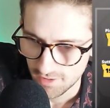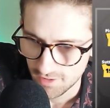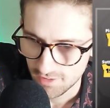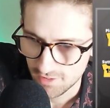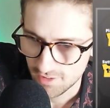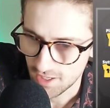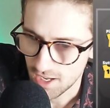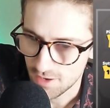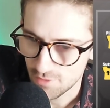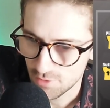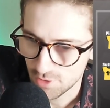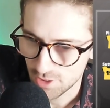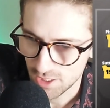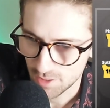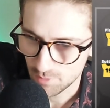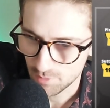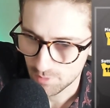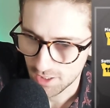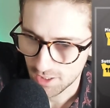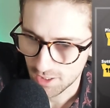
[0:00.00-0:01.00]
David,
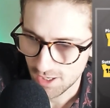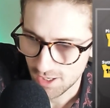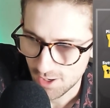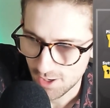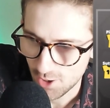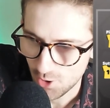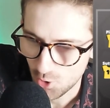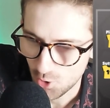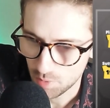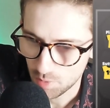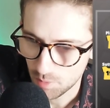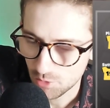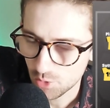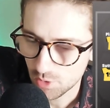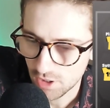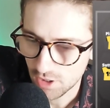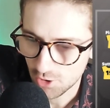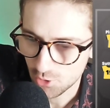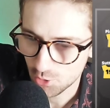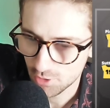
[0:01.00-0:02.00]
I hope I'm
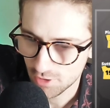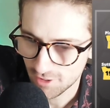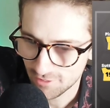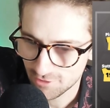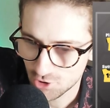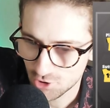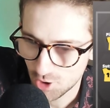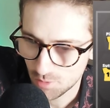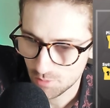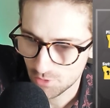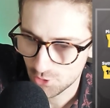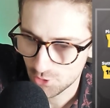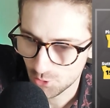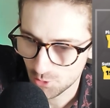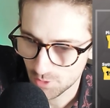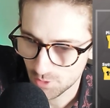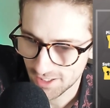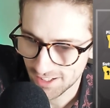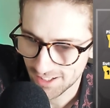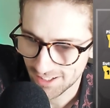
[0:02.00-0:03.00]
doing a good enough job
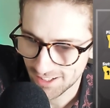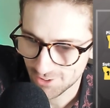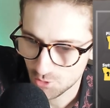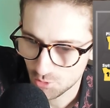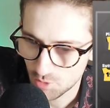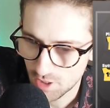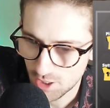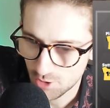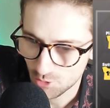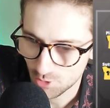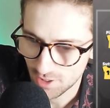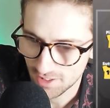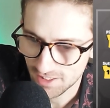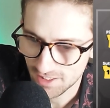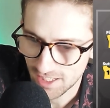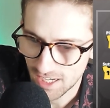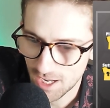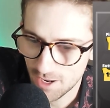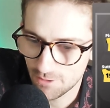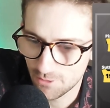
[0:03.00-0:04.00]
to recreate the
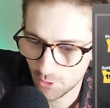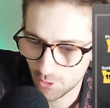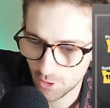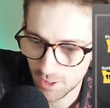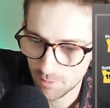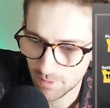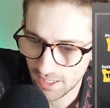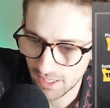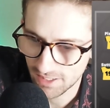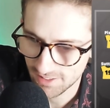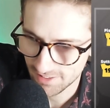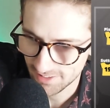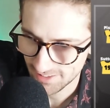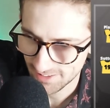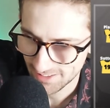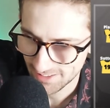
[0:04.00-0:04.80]
game for you, mate.